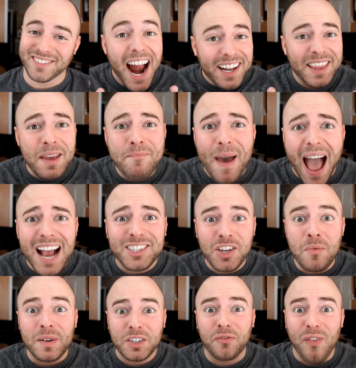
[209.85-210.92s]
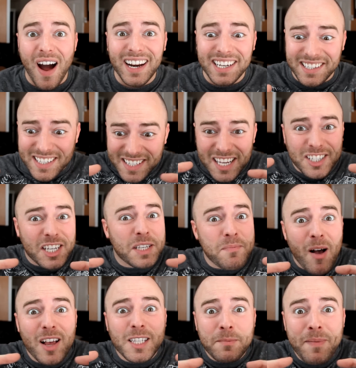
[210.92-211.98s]
How did they pack so much fun into such a
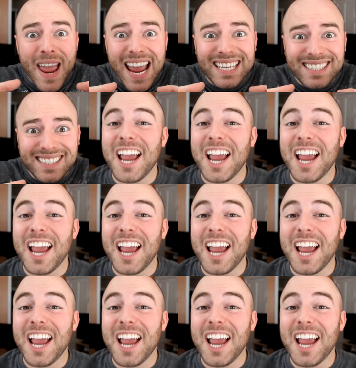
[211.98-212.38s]
small space?